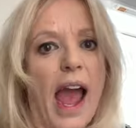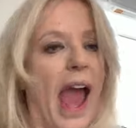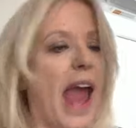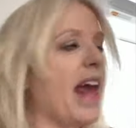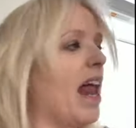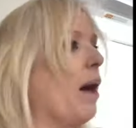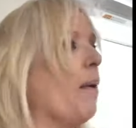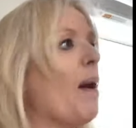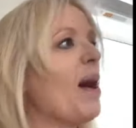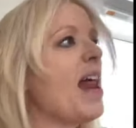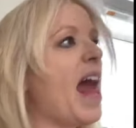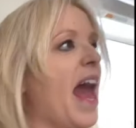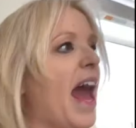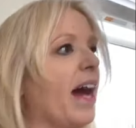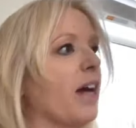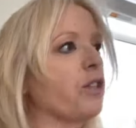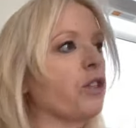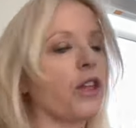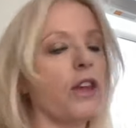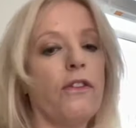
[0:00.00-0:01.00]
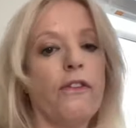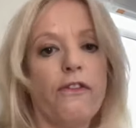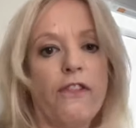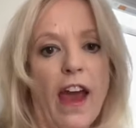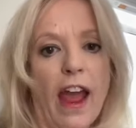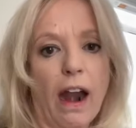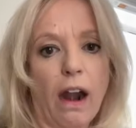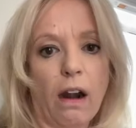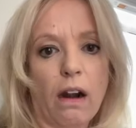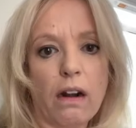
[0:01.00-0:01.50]
And I want to ask you
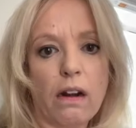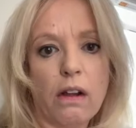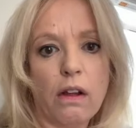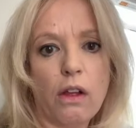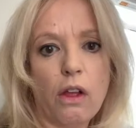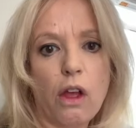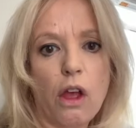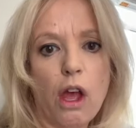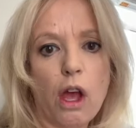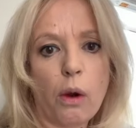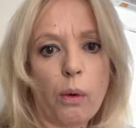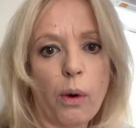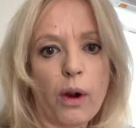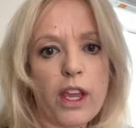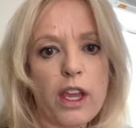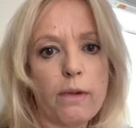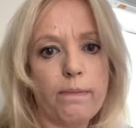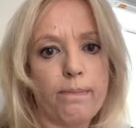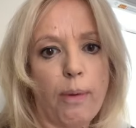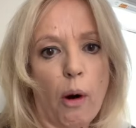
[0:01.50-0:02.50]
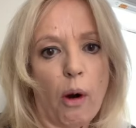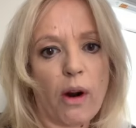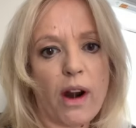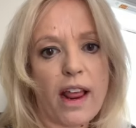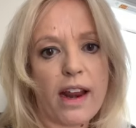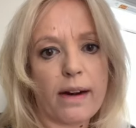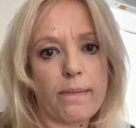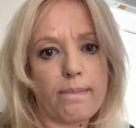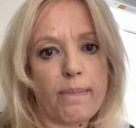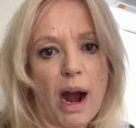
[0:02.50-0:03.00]
fair, were you born
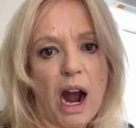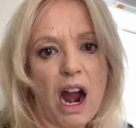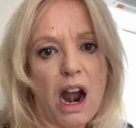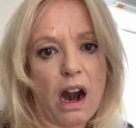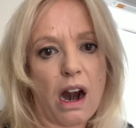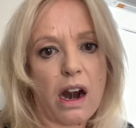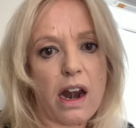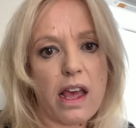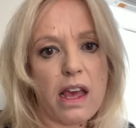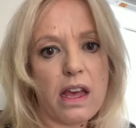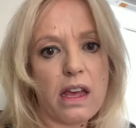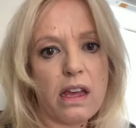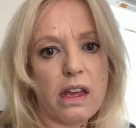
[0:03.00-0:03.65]
in a barn?